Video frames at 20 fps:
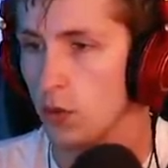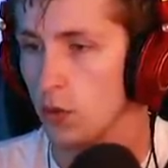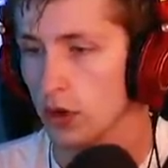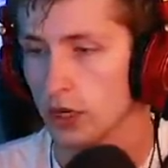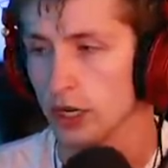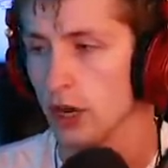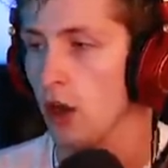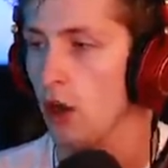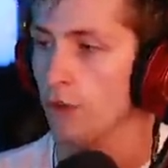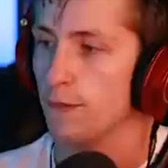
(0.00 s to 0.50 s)
we're
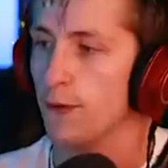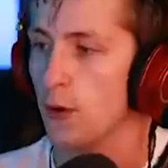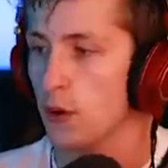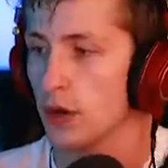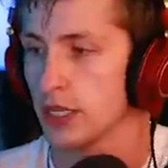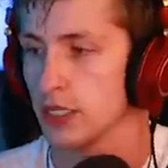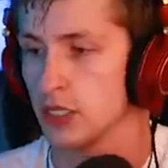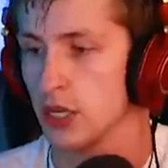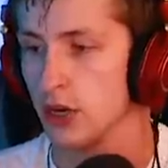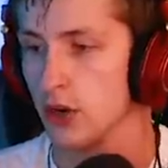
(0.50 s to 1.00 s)
gonna
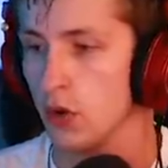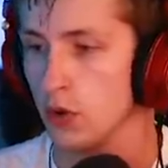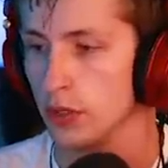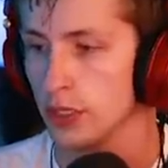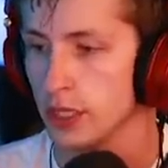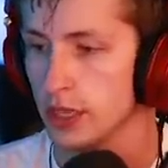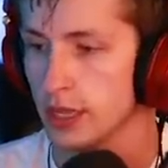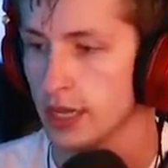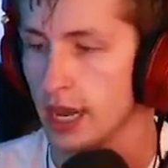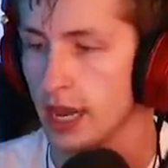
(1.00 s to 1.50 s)
focus on
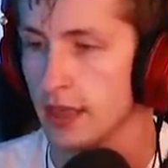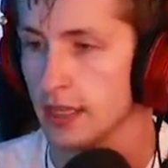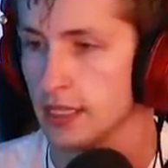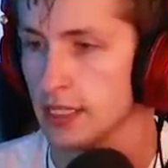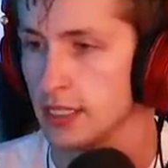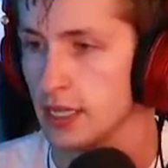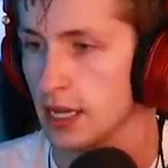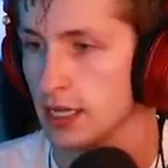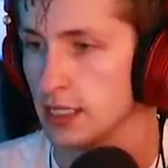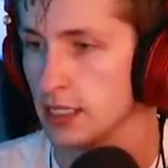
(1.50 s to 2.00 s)
only the guy
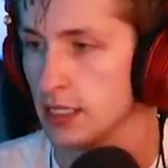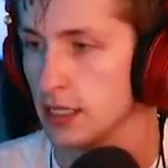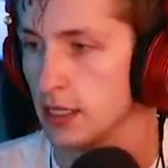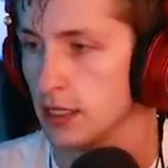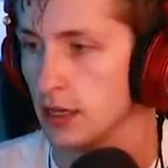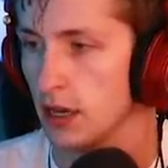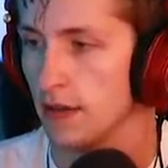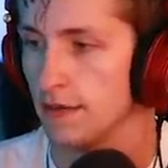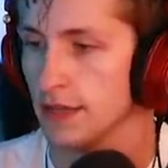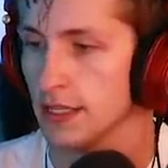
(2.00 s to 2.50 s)
that's not
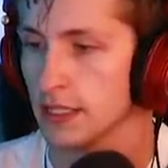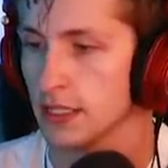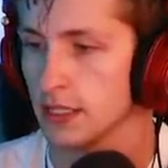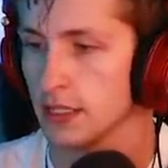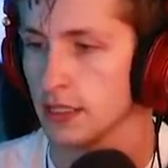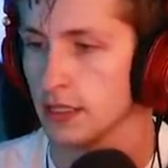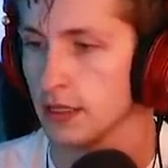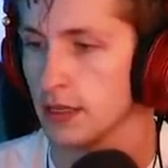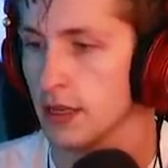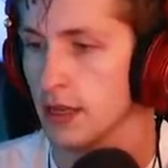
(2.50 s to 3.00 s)
stunned,
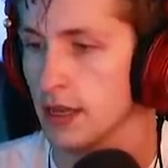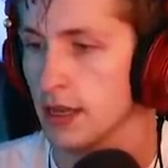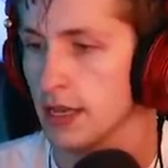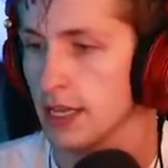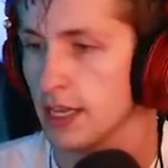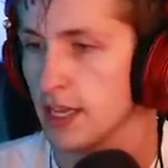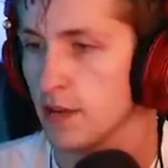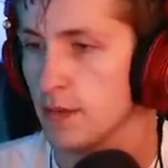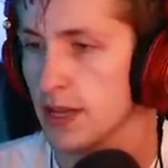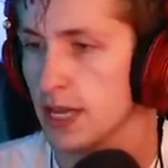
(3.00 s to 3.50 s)
obviously.
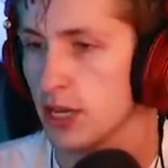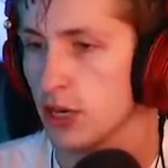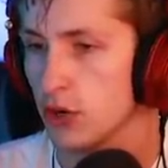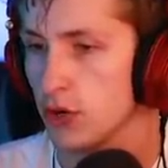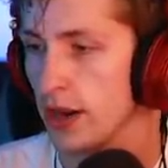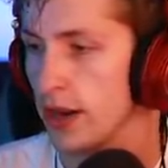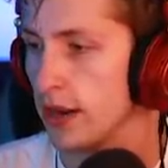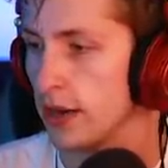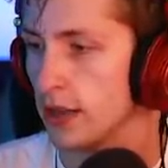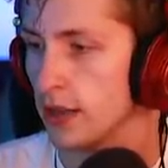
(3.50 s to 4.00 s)
Give me a
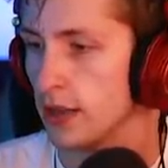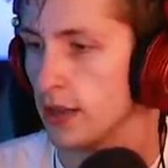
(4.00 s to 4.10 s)
crit.